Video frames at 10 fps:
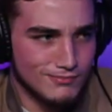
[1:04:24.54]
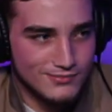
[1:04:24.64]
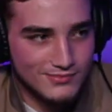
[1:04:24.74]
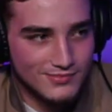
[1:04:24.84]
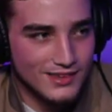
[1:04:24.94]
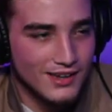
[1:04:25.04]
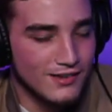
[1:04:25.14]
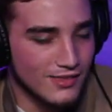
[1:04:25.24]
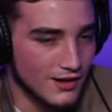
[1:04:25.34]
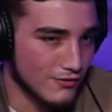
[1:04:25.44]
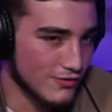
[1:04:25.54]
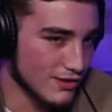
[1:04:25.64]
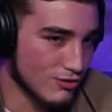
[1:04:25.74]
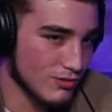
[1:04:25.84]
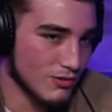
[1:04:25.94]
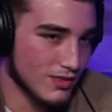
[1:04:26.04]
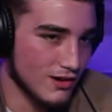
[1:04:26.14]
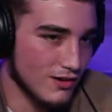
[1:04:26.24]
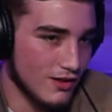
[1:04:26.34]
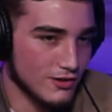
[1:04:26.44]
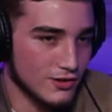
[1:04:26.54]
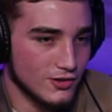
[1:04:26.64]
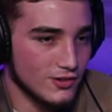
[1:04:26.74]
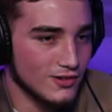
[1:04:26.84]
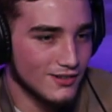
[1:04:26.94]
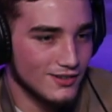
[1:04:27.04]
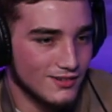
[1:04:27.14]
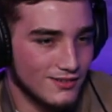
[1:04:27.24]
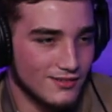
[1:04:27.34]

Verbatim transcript: or yeah, and then a fifth one with another dude.